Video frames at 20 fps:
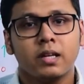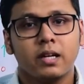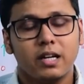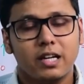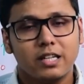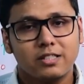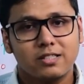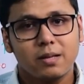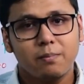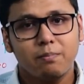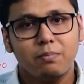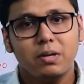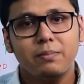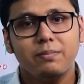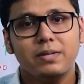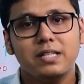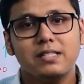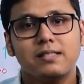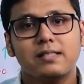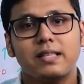It simply
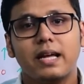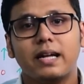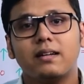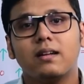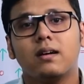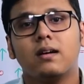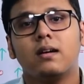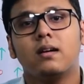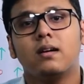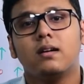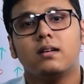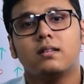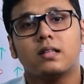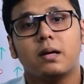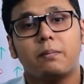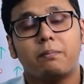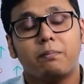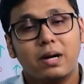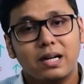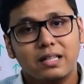means that
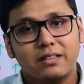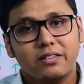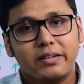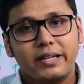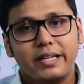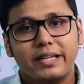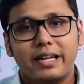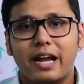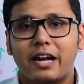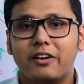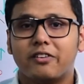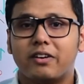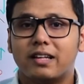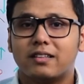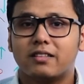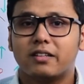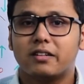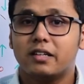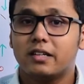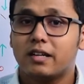the birth rate and
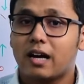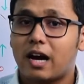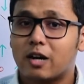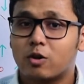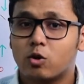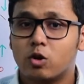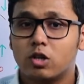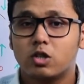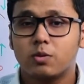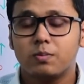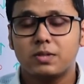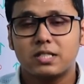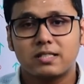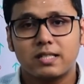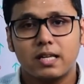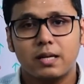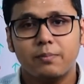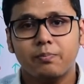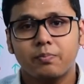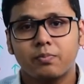death rate are going to be
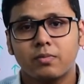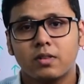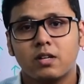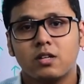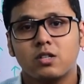same,